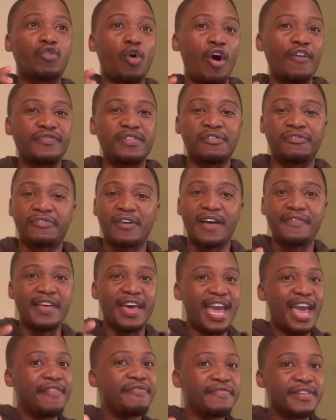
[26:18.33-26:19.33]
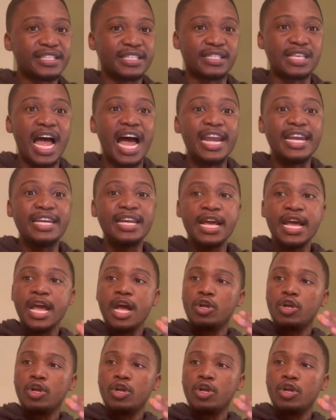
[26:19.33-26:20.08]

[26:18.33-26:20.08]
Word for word: God the Father and the Son